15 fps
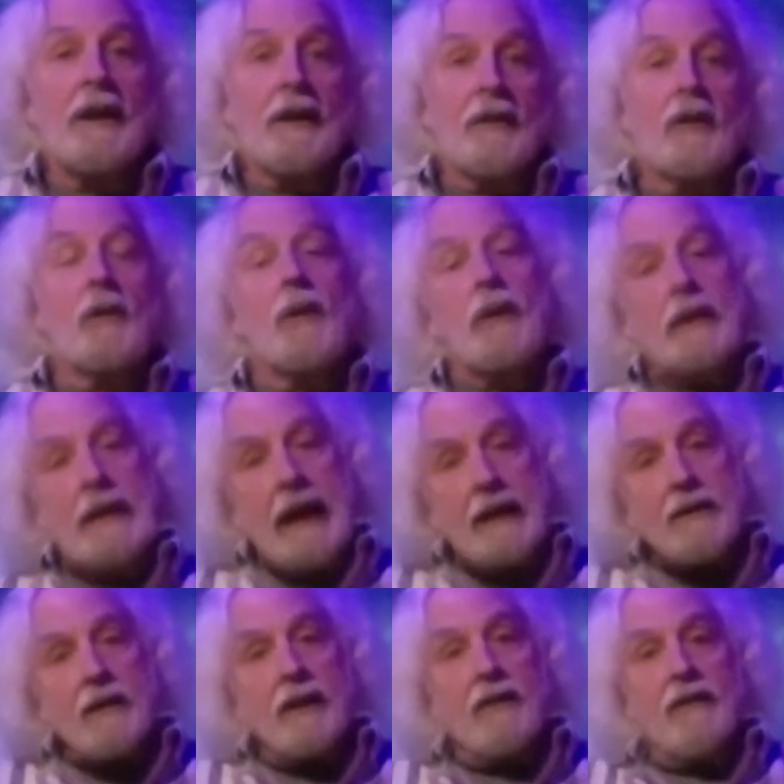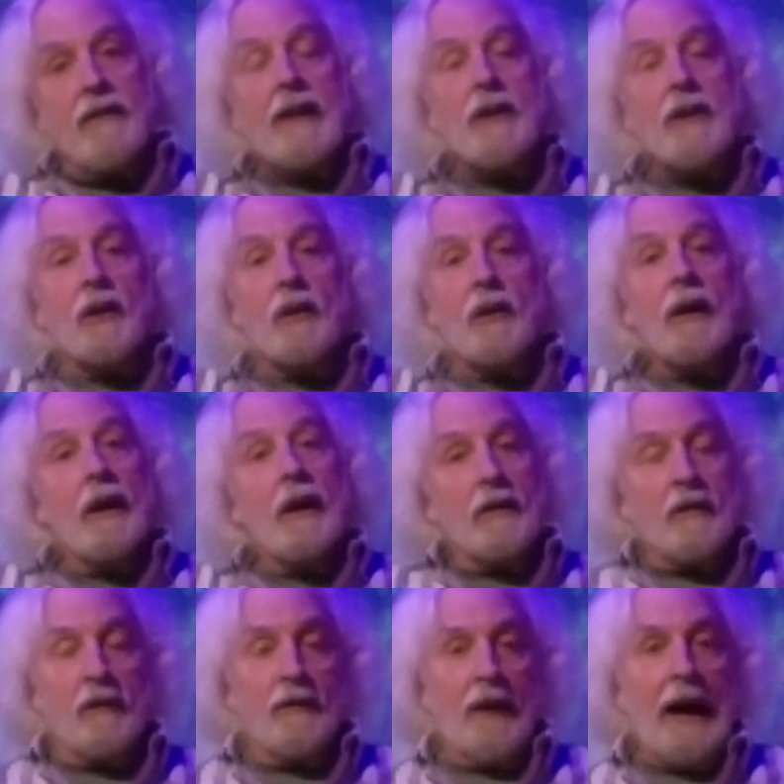to get to the venue
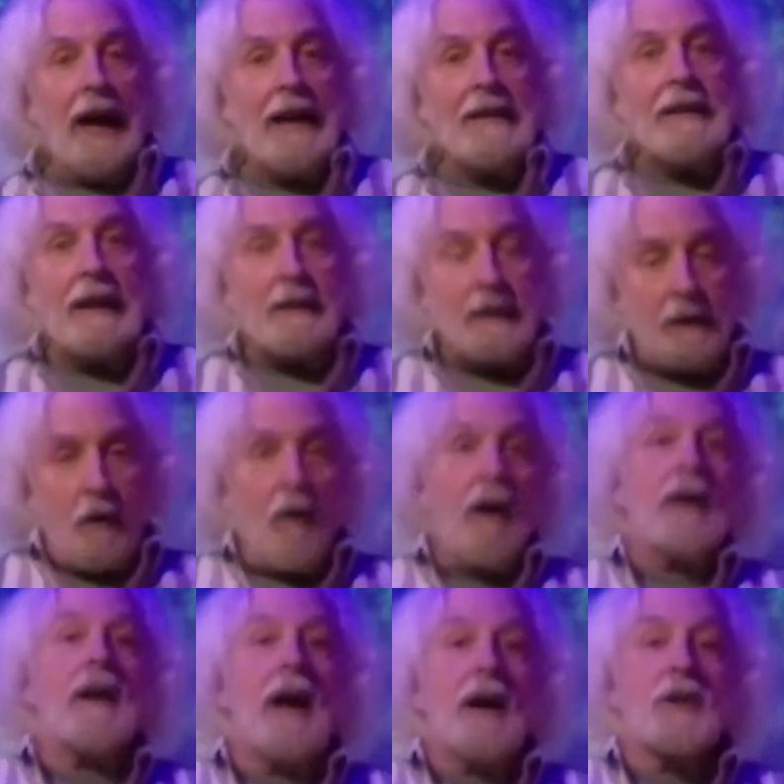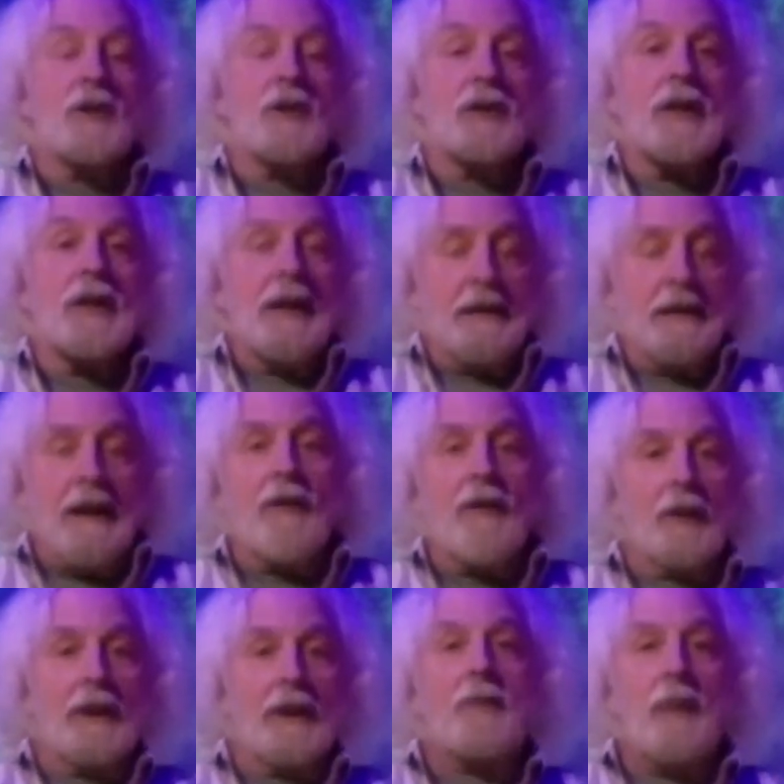to find that the organizers never
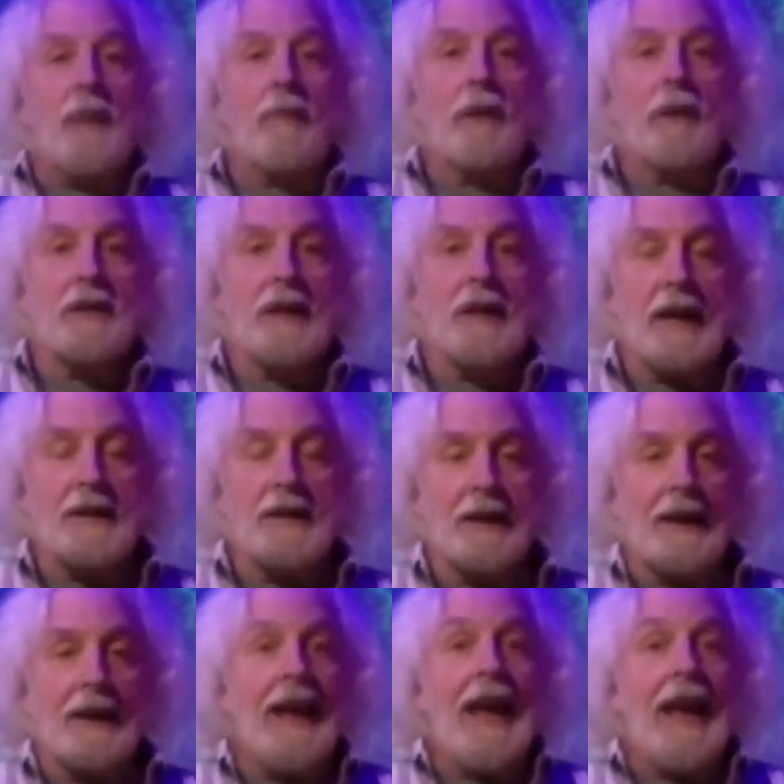really publicized it.